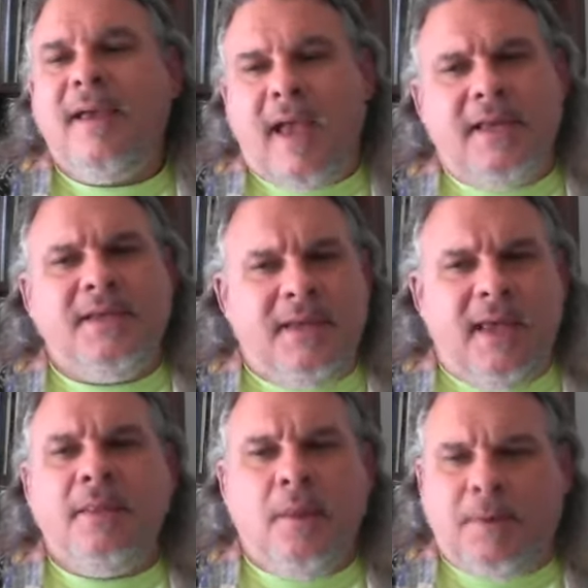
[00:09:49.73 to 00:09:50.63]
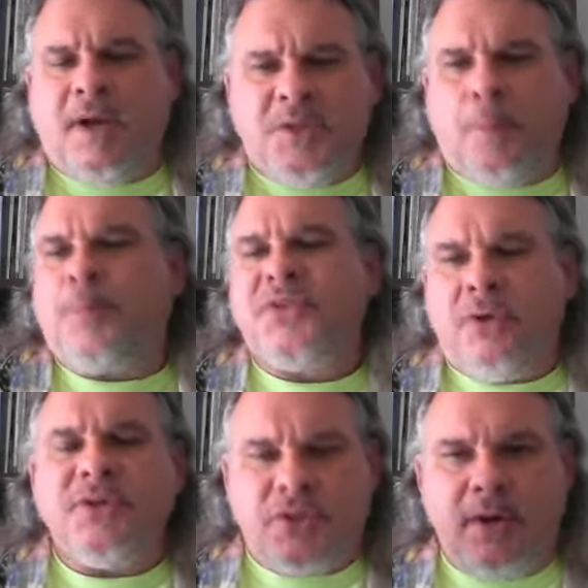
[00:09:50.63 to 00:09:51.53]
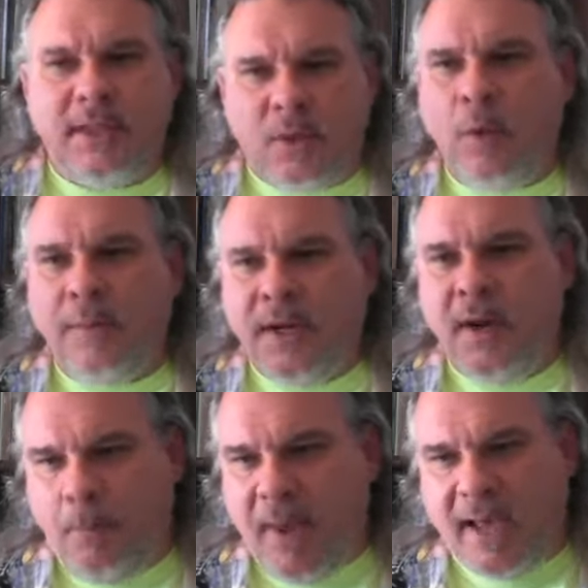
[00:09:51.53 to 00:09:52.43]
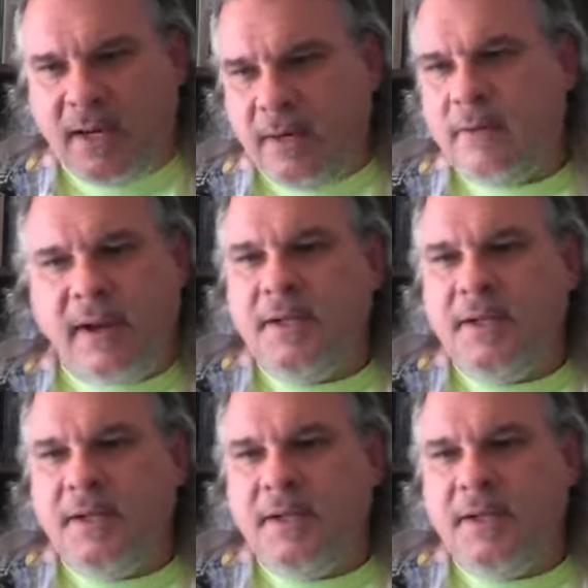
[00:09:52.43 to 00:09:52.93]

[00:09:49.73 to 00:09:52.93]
because the persona is trying to get the woman into bed, right?